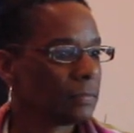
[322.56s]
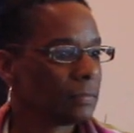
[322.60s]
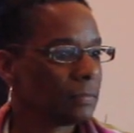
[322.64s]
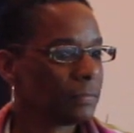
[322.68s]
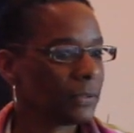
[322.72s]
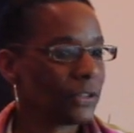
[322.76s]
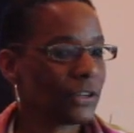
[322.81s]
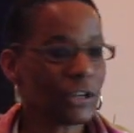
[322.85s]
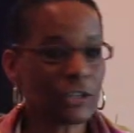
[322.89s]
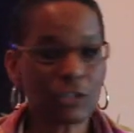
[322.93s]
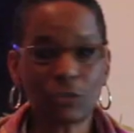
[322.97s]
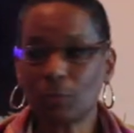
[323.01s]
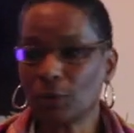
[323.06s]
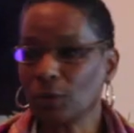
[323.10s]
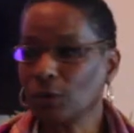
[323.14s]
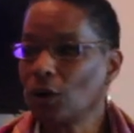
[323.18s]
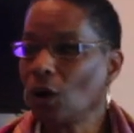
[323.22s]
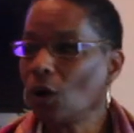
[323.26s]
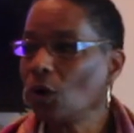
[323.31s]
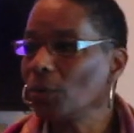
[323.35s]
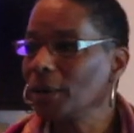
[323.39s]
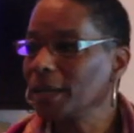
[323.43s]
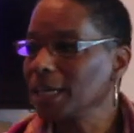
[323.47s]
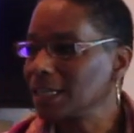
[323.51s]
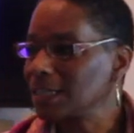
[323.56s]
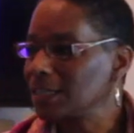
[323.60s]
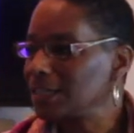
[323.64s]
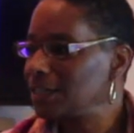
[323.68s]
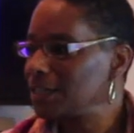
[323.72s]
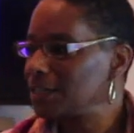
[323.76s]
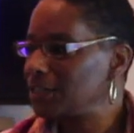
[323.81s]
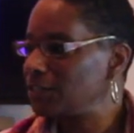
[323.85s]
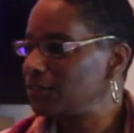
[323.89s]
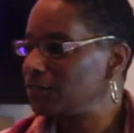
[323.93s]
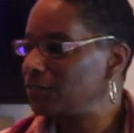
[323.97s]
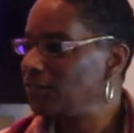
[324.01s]
Because we're going at
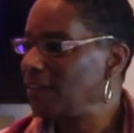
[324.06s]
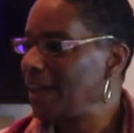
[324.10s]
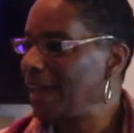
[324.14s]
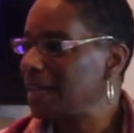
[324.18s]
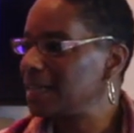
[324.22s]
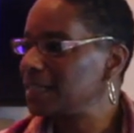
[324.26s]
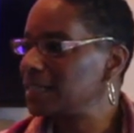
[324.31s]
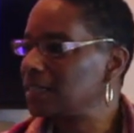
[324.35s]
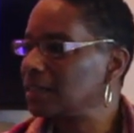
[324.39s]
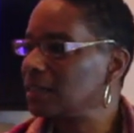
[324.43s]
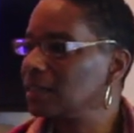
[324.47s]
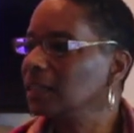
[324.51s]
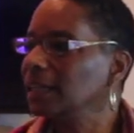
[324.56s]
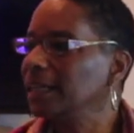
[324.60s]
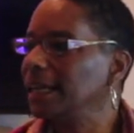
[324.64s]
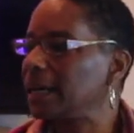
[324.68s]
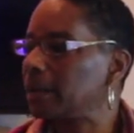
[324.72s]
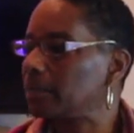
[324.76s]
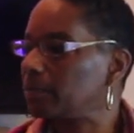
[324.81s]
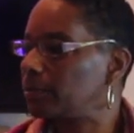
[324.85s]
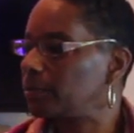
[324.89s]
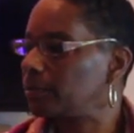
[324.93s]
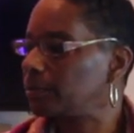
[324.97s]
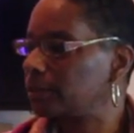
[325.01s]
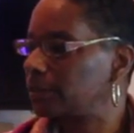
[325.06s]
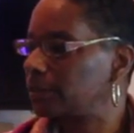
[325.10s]
such a fast clip.